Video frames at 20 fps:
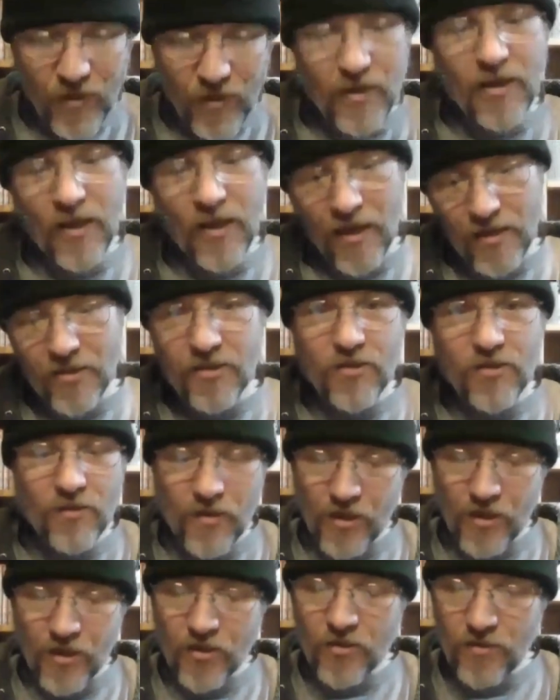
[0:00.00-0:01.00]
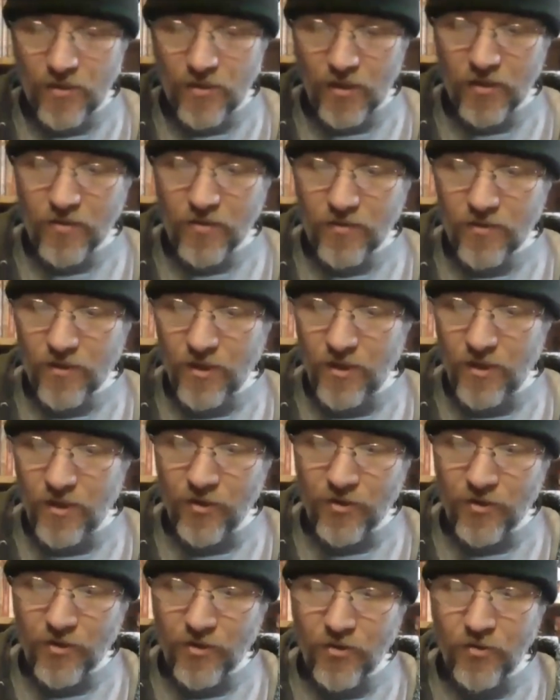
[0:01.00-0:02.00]
And this here
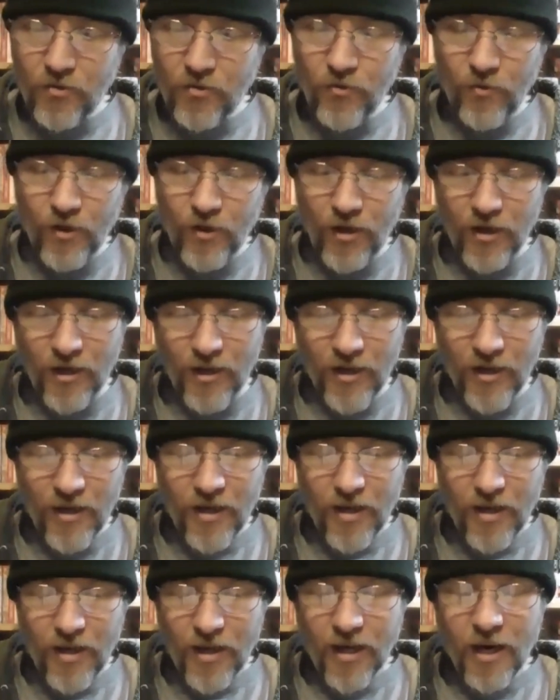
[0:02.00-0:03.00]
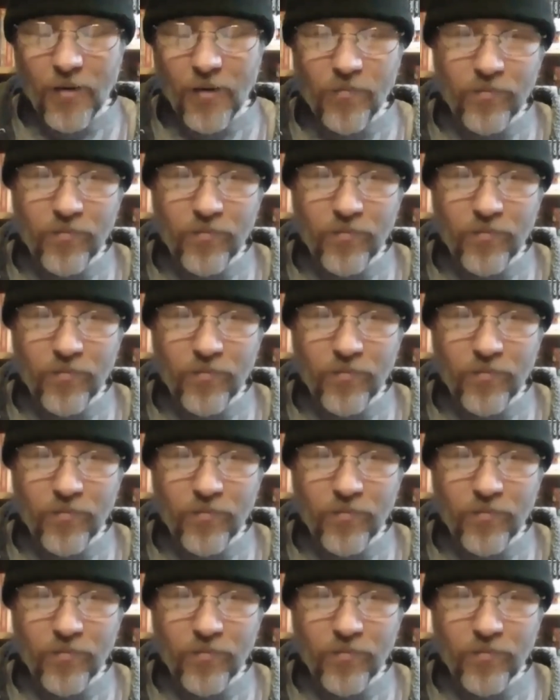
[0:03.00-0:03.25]
too, I got